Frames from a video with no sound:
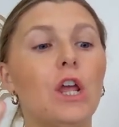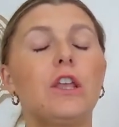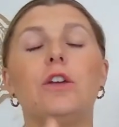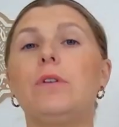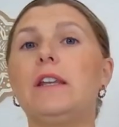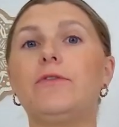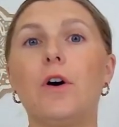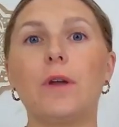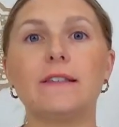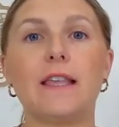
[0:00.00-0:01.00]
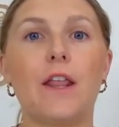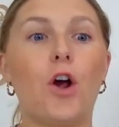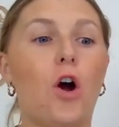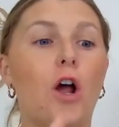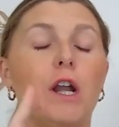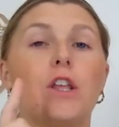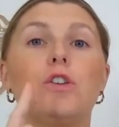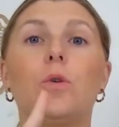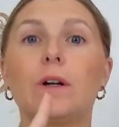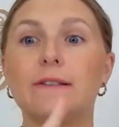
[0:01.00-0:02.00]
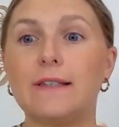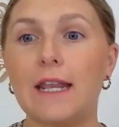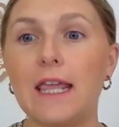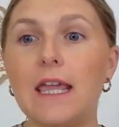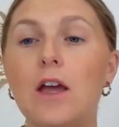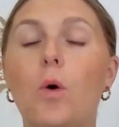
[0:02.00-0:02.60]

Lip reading: you need to focus in on your city